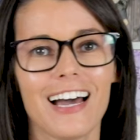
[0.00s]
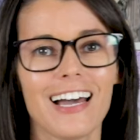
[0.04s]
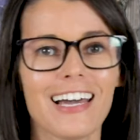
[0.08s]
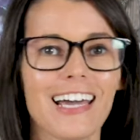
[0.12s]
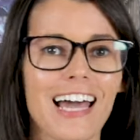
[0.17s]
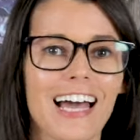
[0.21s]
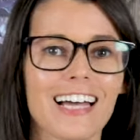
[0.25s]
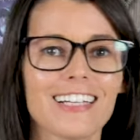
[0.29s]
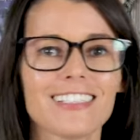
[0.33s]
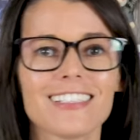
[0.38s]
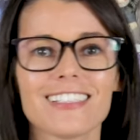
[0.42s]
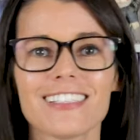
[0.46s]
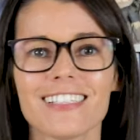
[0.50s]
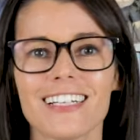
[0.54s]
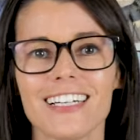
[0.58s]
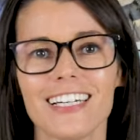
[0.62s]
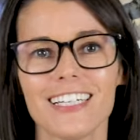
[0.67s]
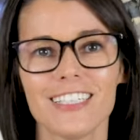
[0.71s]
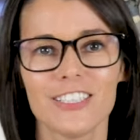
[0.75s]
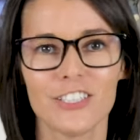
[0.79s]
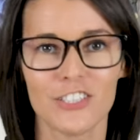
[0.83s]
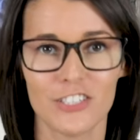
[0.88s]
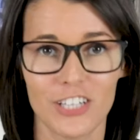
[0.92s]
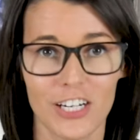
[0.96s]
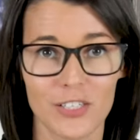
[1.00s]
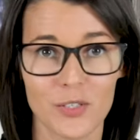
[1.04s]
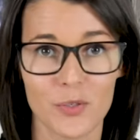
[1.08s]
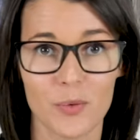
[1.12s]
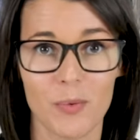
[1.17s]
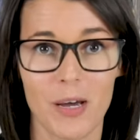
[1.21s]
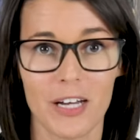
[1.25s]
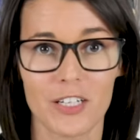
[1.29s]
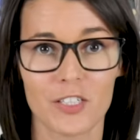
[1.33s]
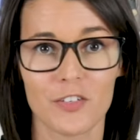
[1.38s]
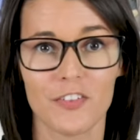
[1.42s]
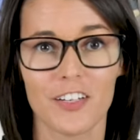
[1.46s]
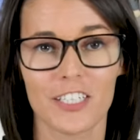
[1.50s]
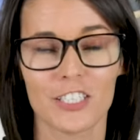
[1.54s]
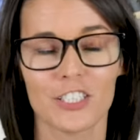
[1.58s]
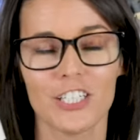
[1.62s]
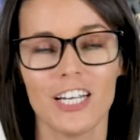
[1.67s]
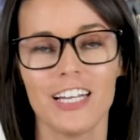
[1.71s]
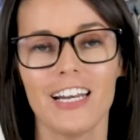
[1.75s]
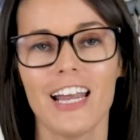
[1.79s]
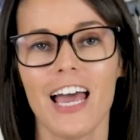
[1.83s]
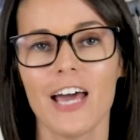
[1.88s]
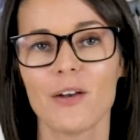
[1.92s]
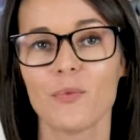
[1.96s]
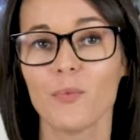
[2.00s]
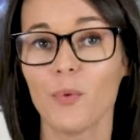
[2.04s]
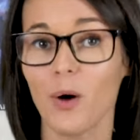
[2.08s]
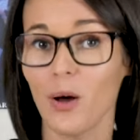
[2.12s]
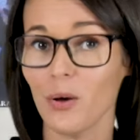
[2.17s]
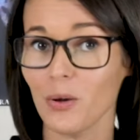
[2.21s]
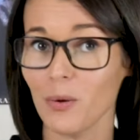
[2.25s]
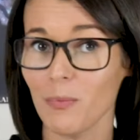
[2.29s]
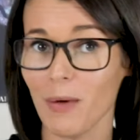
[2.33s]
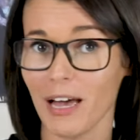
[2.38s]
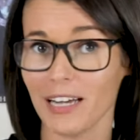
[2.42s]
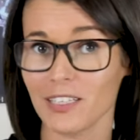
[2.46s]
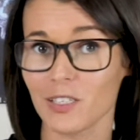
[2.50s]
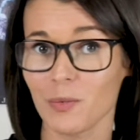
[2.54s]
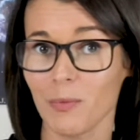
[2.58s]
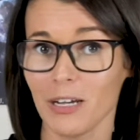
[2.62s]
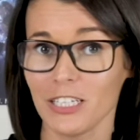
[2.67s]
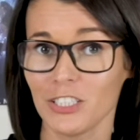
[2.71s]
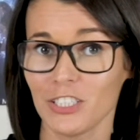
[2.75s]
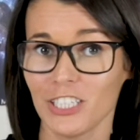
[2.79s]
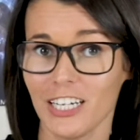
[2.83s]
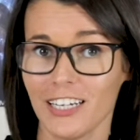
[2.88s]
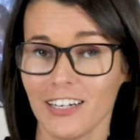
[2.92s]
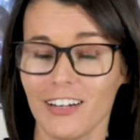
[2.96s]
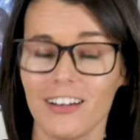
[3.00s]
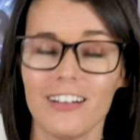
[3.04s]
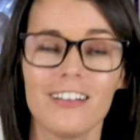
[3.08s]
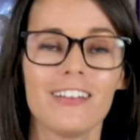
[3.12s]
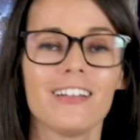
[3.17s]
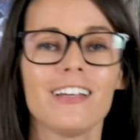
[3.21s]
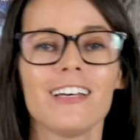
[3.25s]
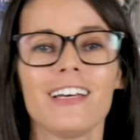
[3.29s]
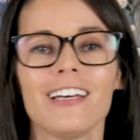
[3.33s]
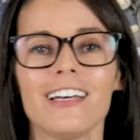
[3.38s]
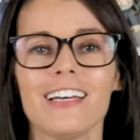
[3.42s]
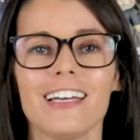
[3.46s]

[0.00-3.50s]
Hi guys, it's Jess from Honest Fiction, and welcome back to my channel.